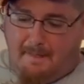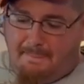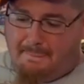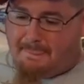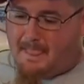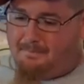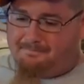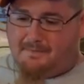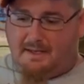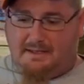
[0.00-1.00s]
Mm
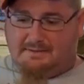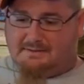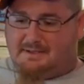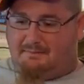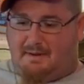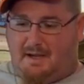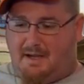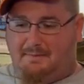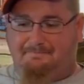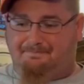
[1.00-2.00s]
eating some
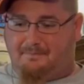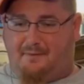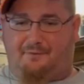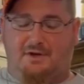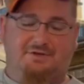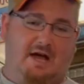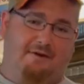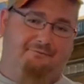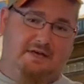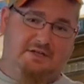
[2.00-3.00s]
uh, fresh
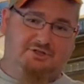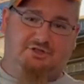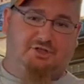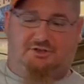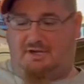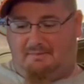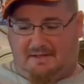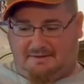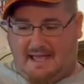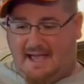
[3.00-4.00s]
caught fish or something
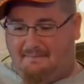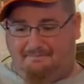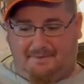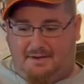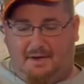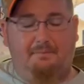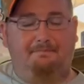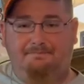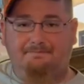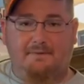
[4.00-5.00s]
like that, you know?
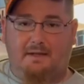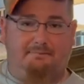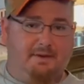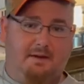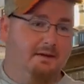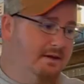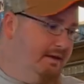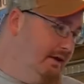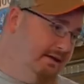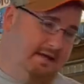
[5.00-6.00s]
You, you,
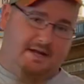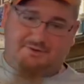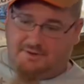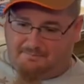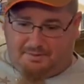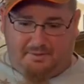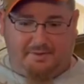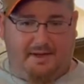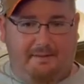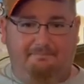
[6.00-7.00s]
you, catch it,
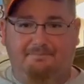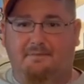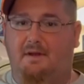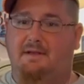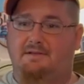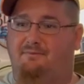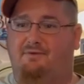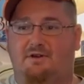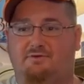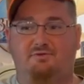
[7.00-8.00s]
pull it in, and eat some
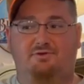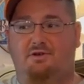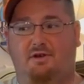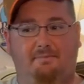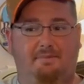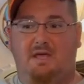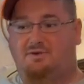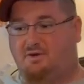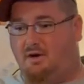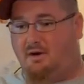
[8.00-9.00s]
fresh sushi on the
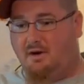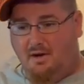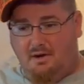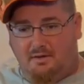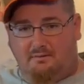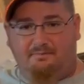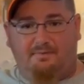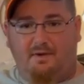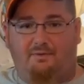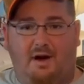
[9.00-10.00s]
beach or
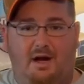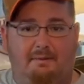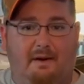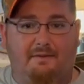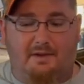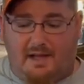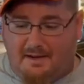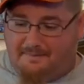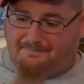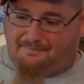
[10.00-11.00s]
fry it up however you
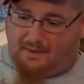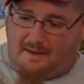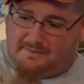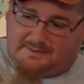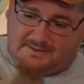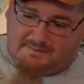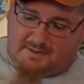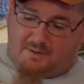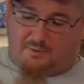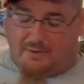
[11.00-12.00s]
like. This would
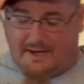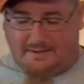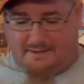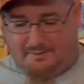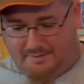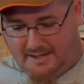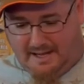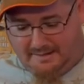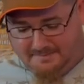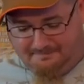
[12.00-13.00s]
be great with that.